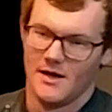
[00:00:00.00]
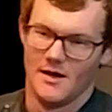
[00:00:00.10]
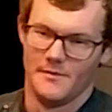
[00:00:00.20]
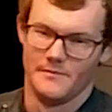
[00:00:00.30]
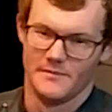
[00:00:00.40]

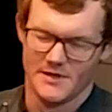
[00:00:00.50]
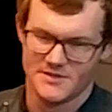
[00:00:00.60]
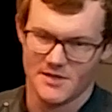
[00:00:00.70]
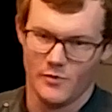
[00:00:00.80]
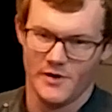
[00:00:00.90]

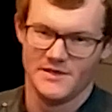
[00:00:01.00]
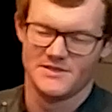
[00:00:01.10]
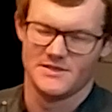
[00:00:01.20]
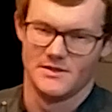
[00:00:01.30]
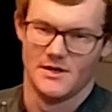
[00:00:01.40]
In some
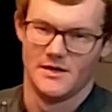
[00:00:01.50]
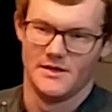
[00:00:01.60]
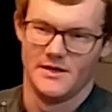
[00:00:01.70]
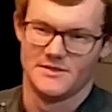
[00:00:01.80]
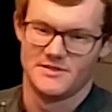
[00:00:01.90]
ways,
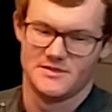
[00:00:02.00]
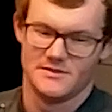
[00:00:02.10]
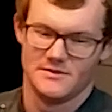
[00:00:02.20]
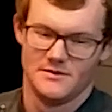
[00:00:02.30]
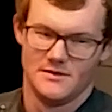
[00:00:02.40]
it's